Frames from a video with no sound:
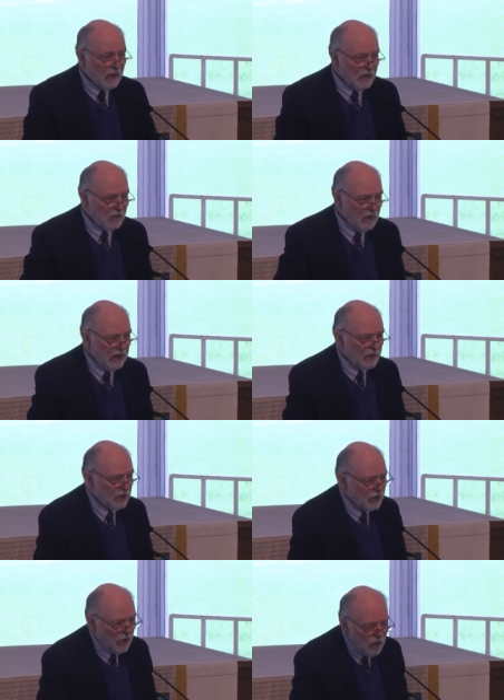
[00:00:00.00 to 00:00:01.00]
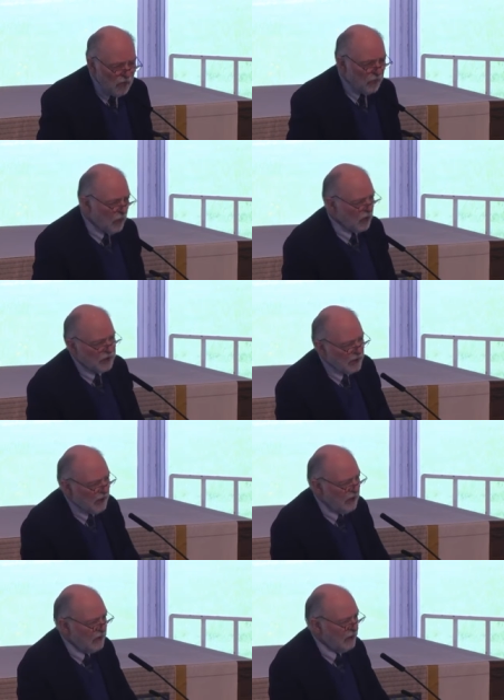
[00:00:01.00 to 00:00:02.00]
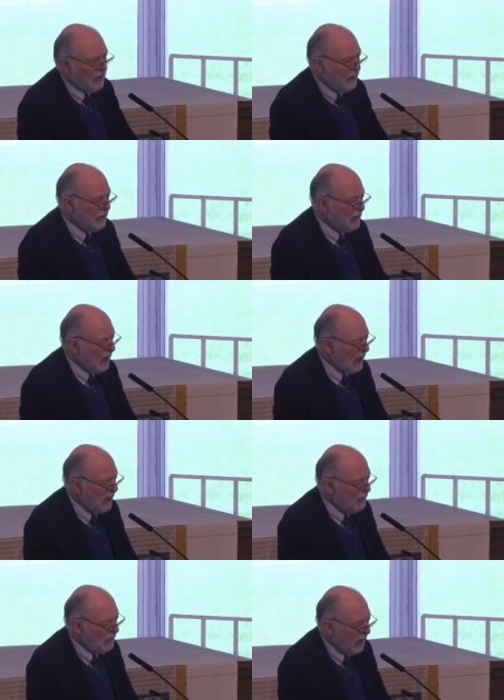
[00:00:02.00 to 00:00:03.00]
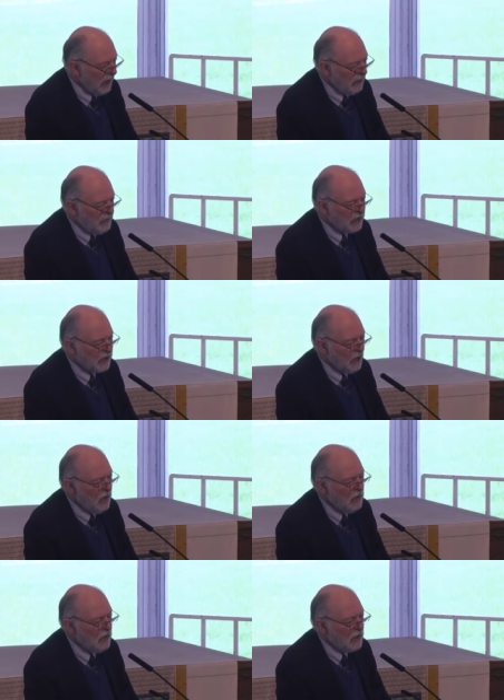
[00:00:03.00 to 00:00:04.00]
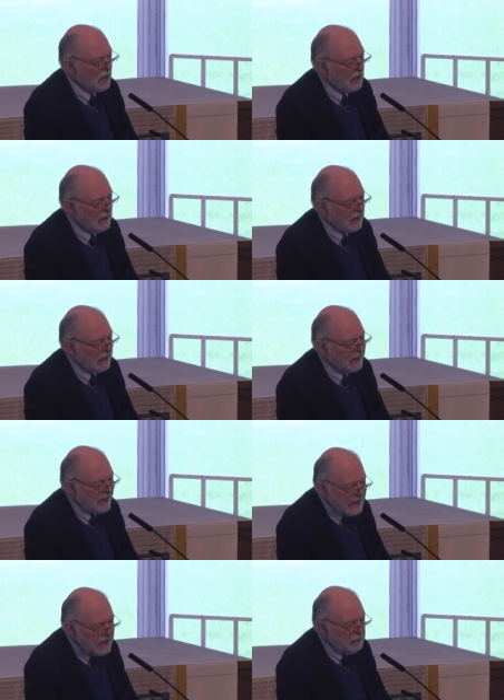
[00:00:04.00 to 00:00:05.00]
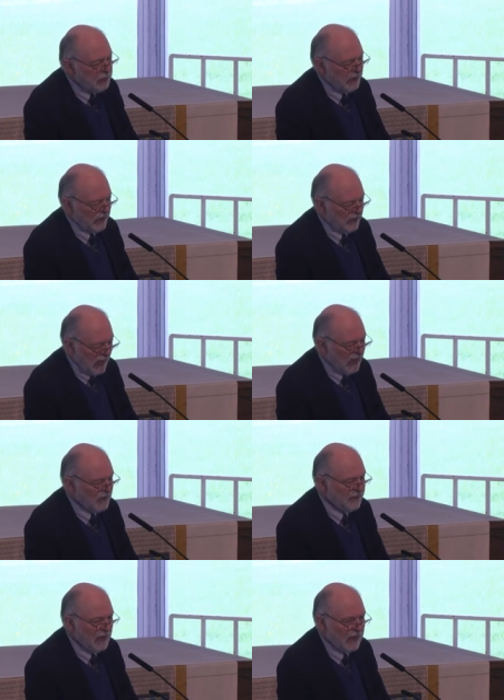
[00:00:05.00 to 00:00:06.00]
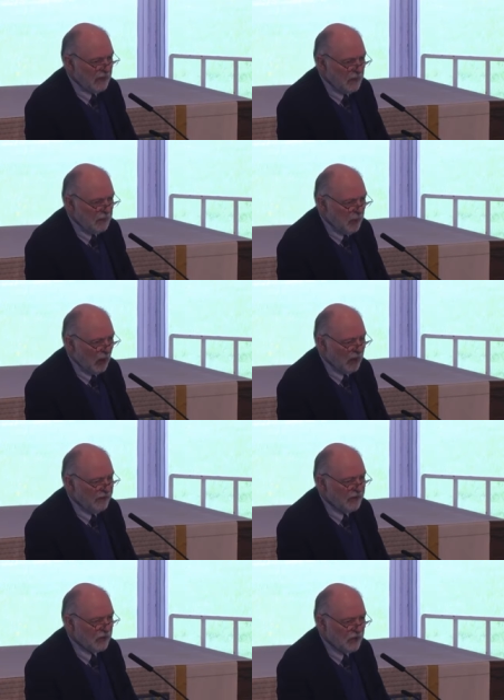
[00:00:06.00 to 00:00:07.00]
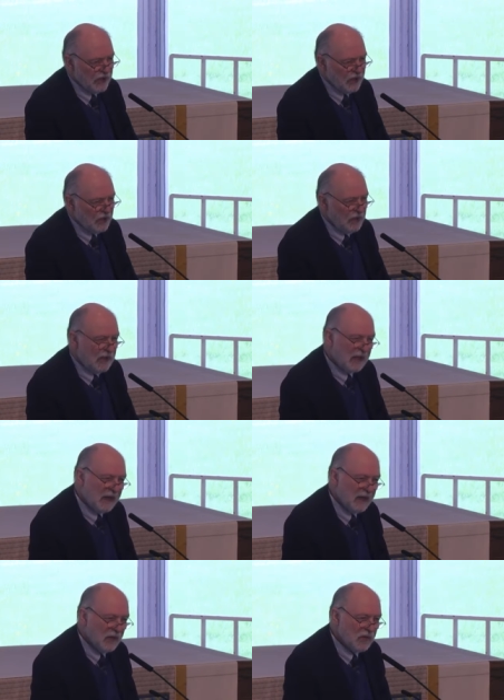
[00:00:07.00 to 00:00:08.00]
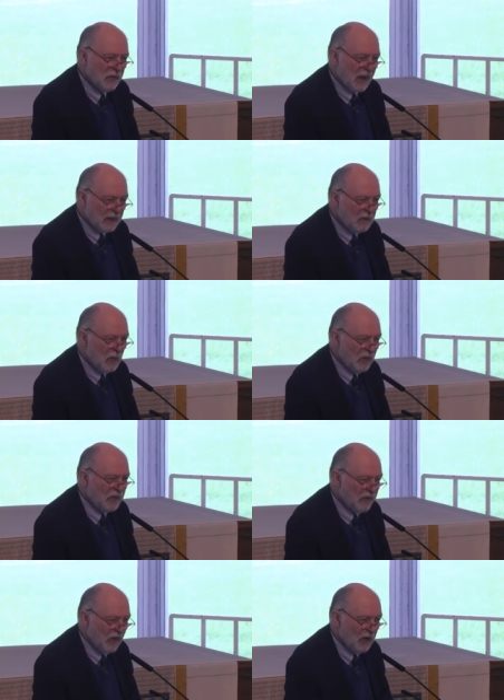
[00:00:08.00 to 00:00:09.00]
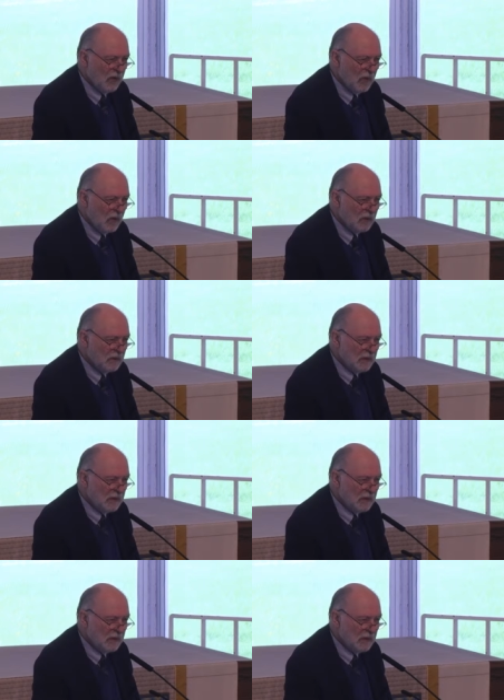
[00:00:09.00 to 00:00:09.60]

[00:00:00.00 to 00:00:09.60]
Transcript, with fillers: are, we are so fortunate as Lutherans. I am, I am so deeply satisfied to be part of a tradition that cares about the most vulnerable.